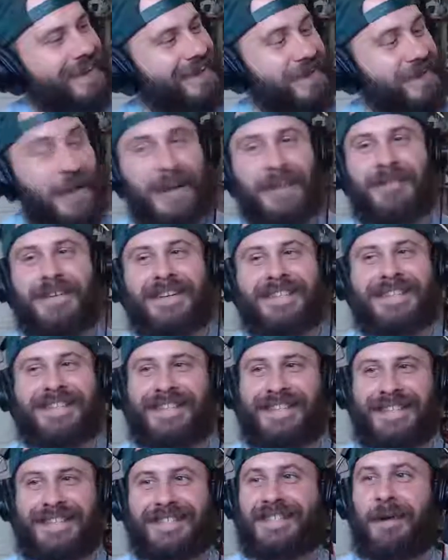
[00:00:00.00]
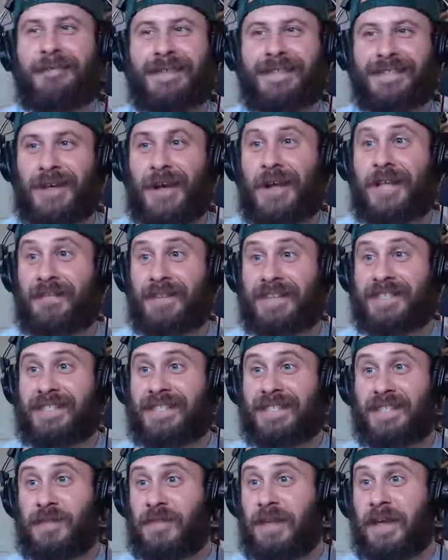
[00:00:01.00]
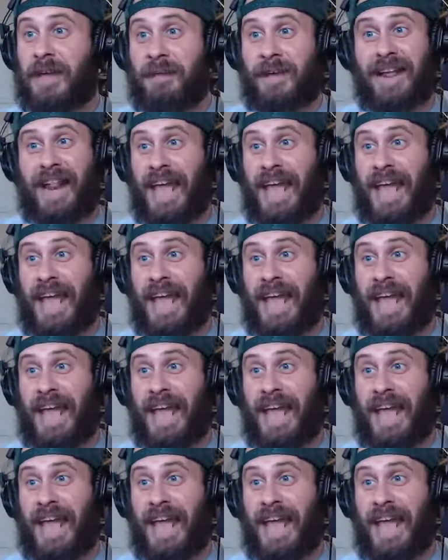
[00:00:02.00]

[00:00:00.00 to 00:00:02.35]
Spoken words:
None of us is as dumb as all of us. Because you think about it,